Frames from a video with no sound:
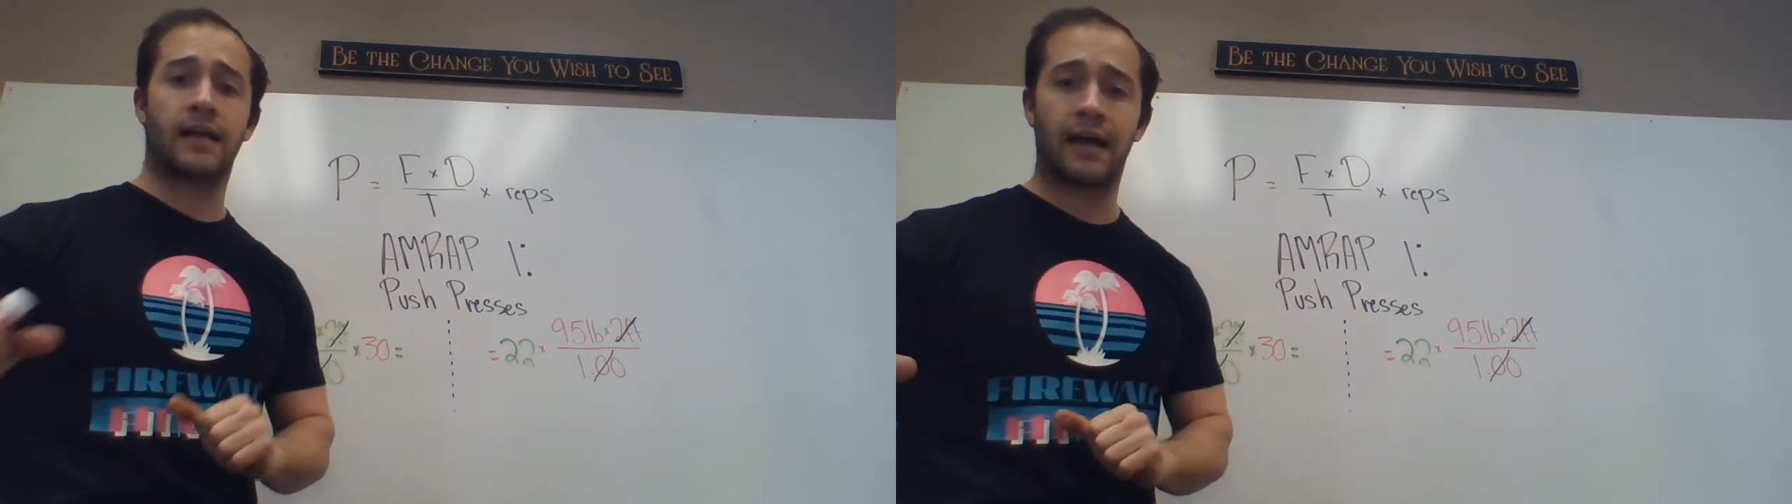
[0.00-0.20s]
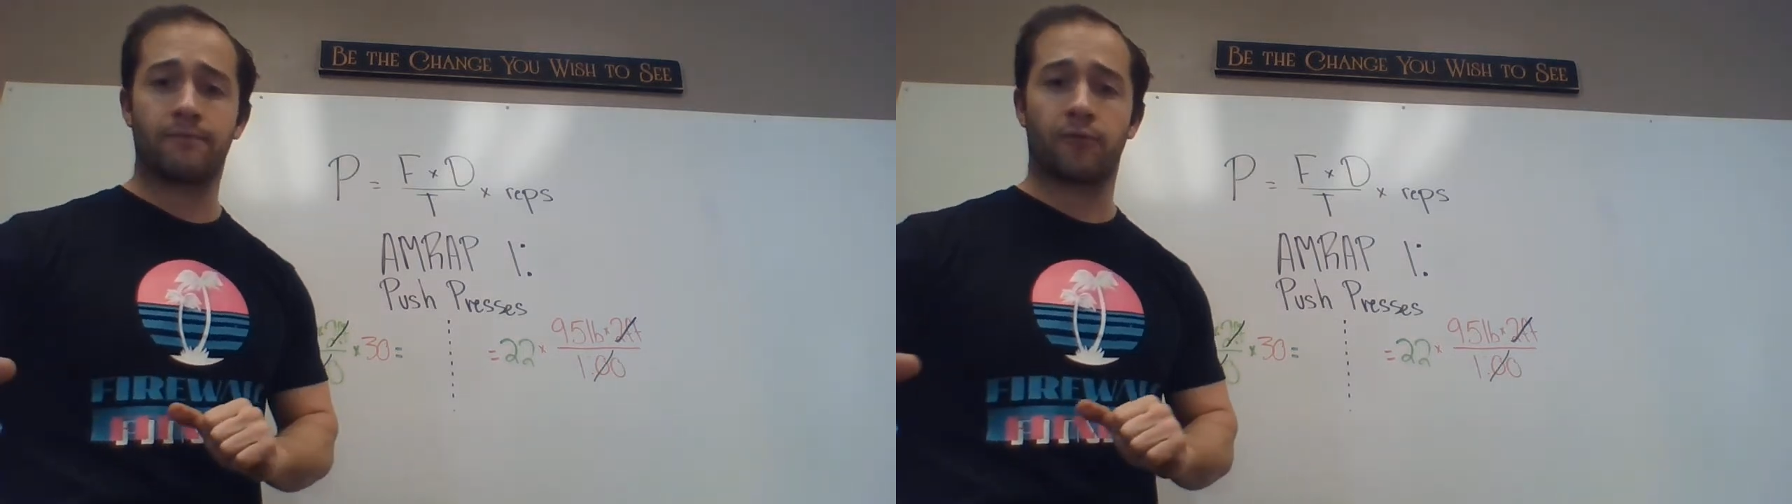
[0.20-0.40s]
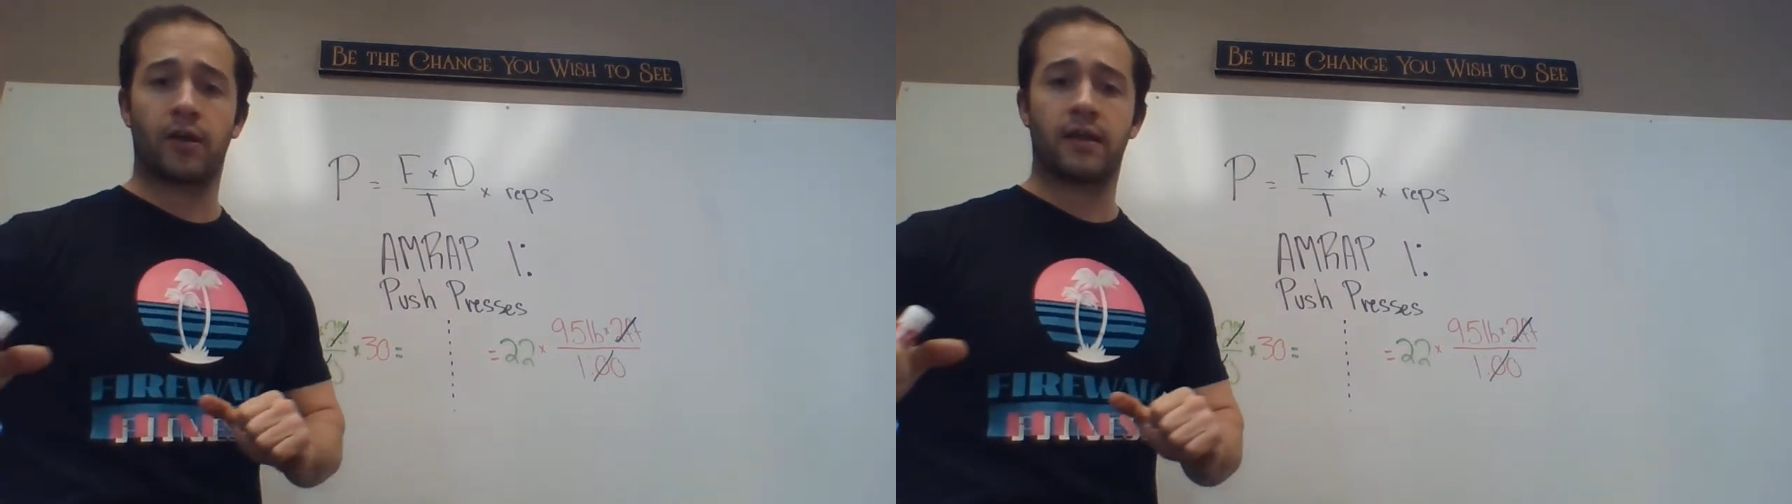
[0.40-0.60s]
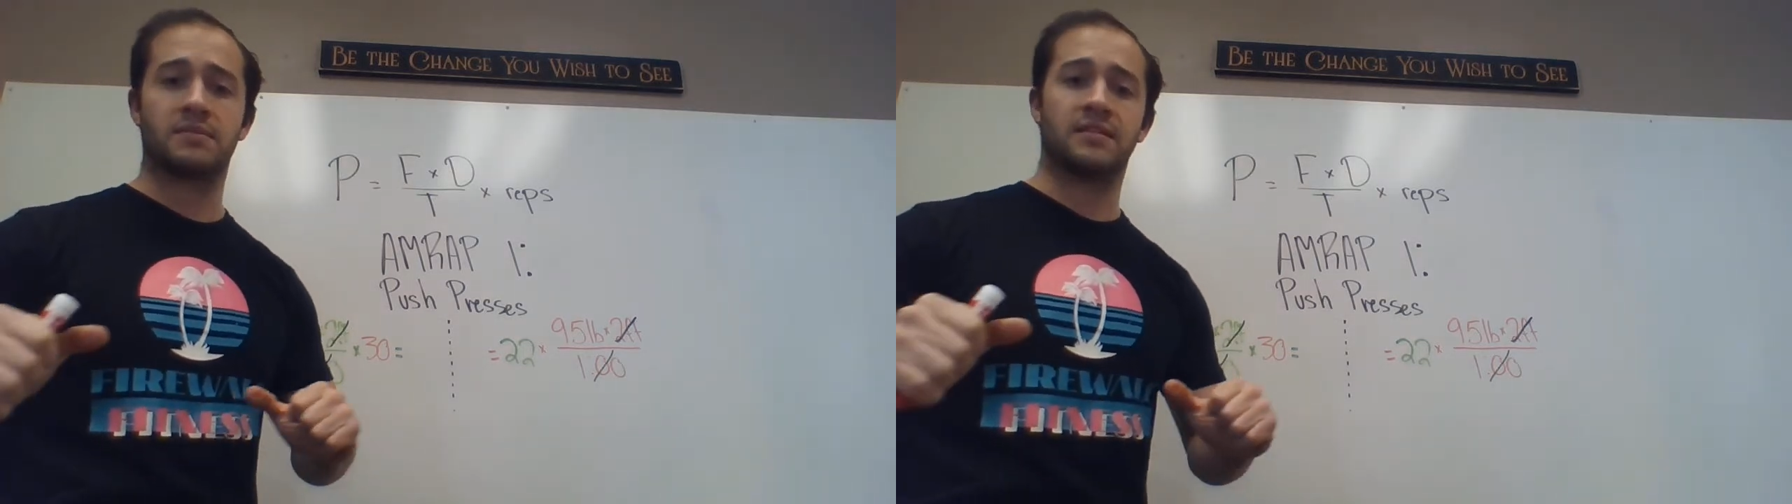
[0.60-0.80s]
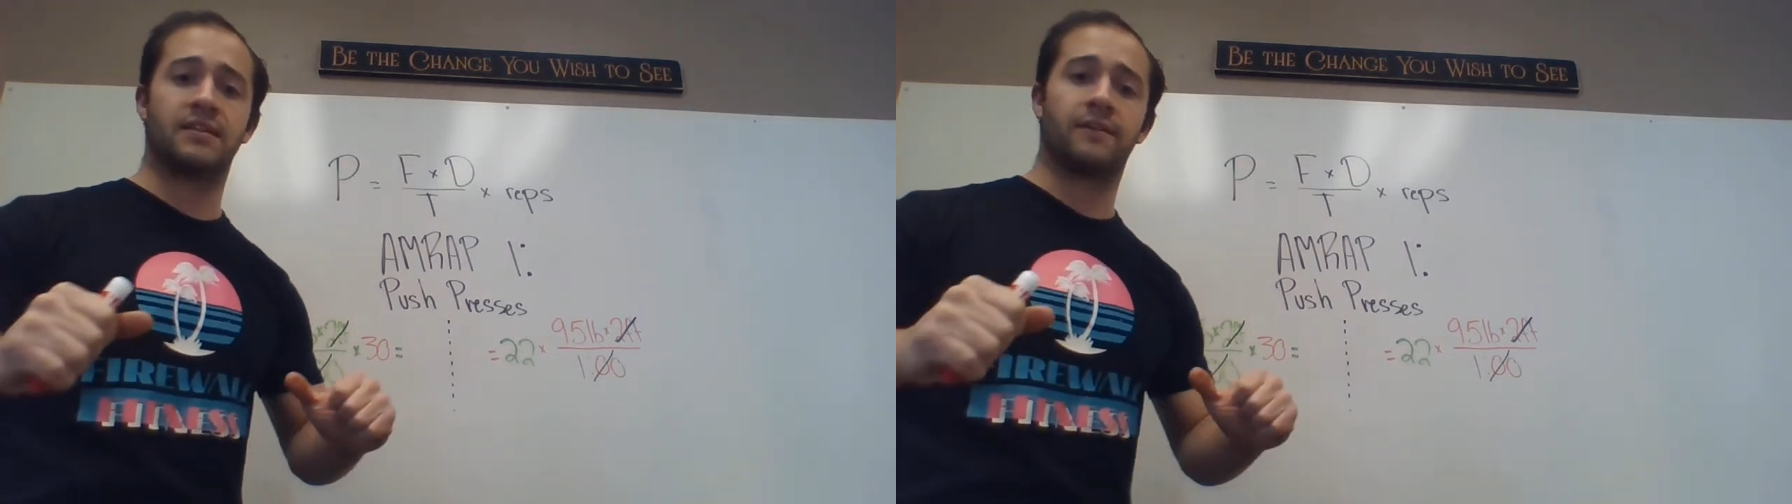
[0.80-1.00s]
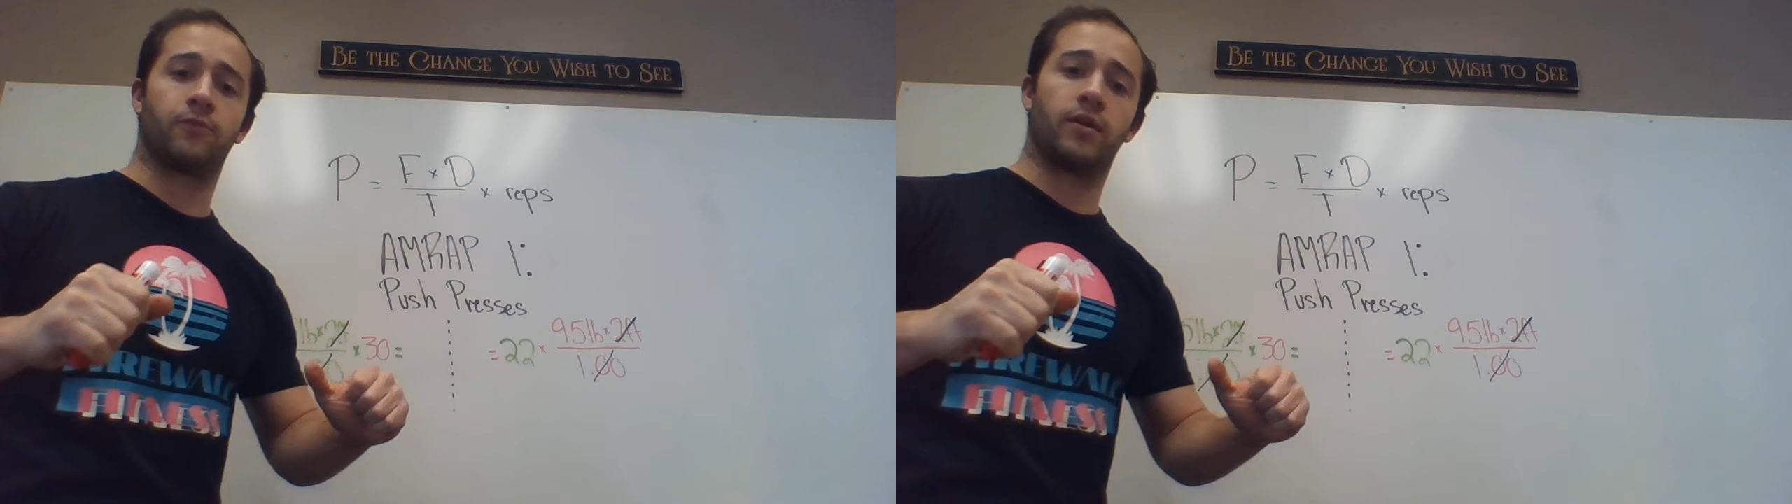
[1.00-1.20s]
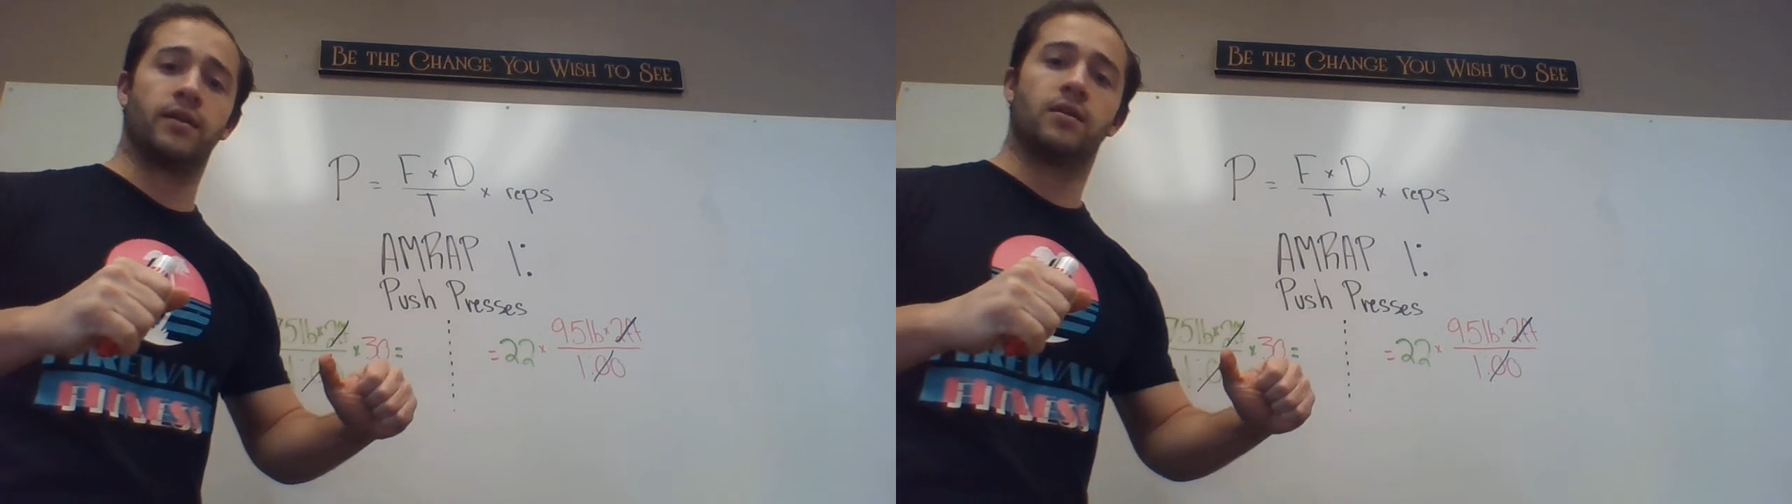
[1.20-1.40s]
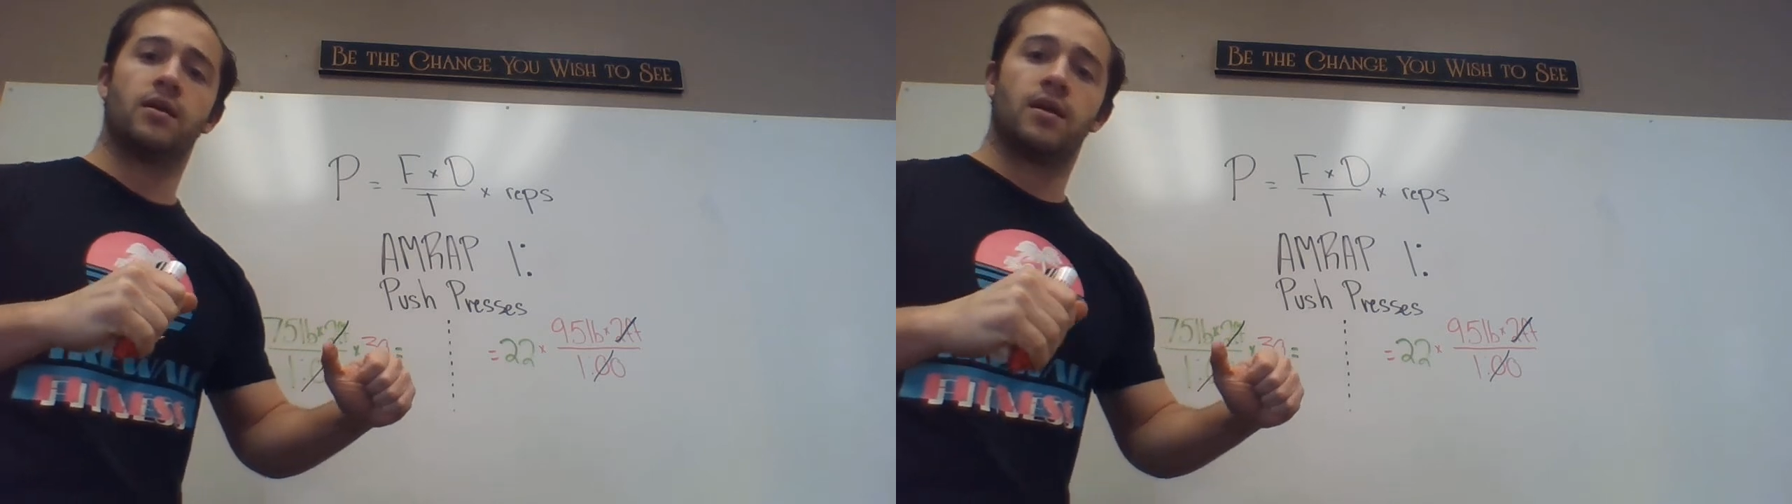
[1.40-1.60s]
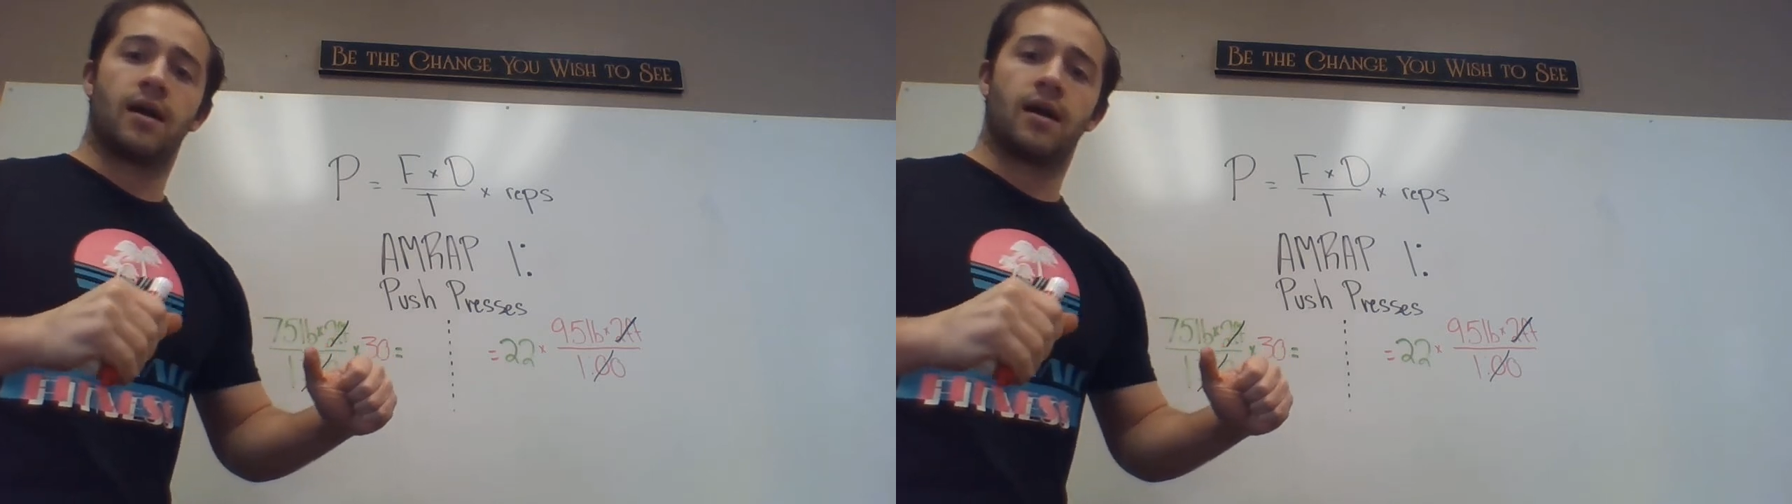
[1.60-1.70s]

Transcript: time frames and different